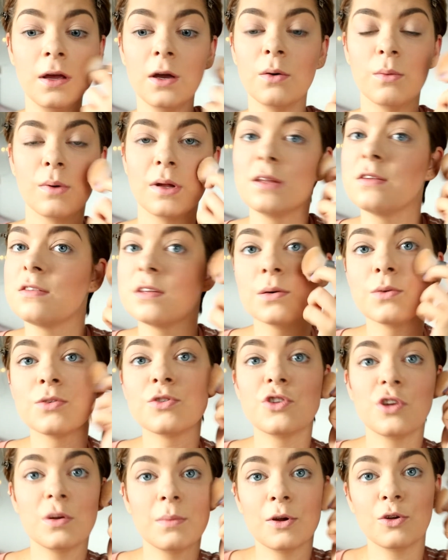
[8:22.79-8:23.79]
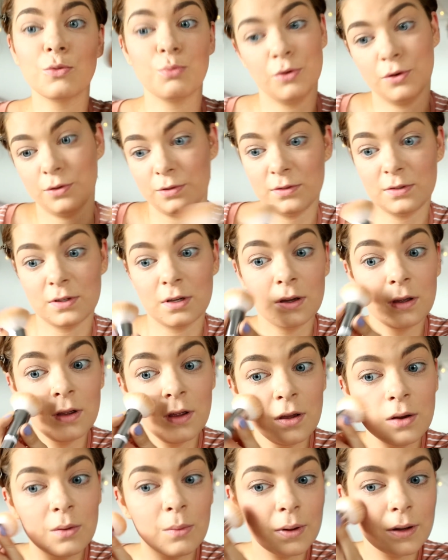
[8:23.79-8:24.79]
Once it was too much bronzer,
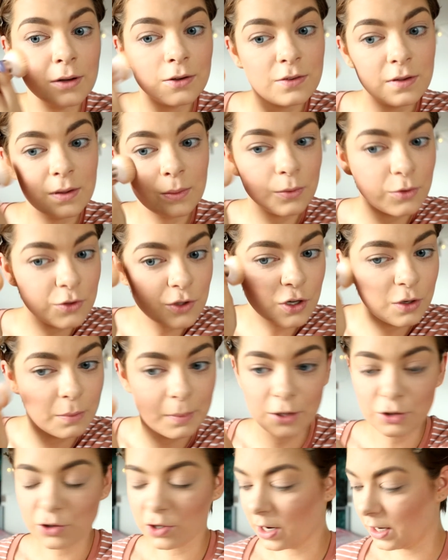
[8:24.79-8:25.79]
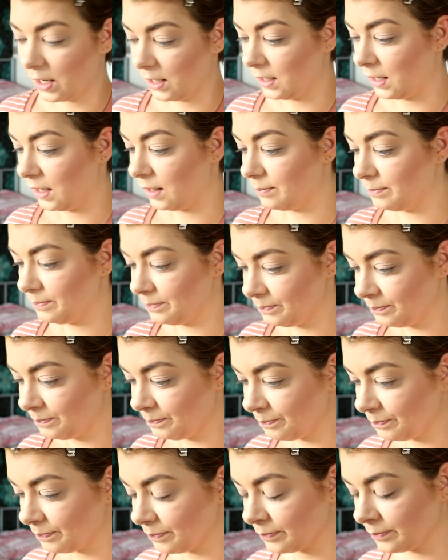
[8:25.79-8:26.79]
once it was too much highlight.
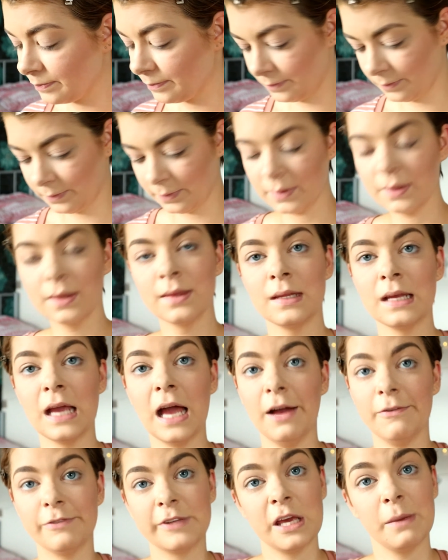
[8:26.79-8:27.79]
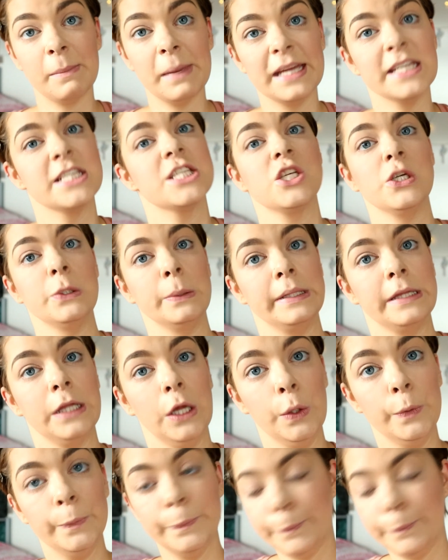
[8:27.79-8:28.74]
I've committed to it though.